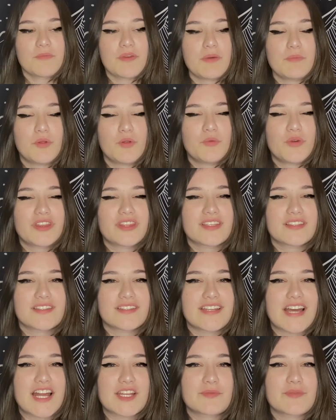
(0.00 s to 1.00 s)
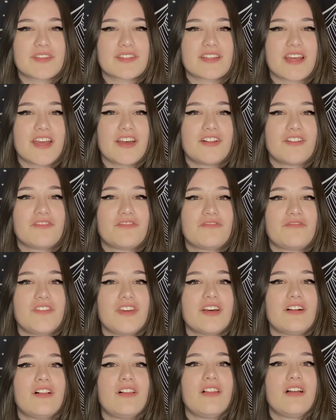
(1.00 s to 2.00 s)
People with this attachment style
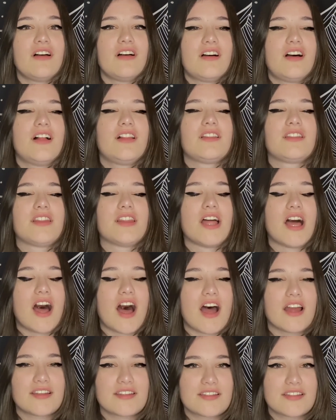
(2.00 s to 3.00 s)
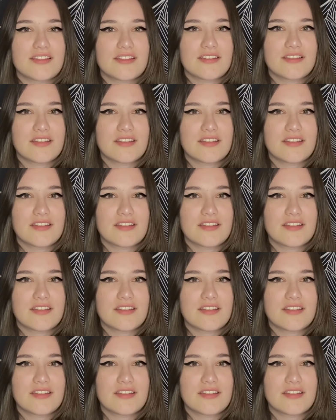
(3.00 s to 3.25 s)
feel a lot.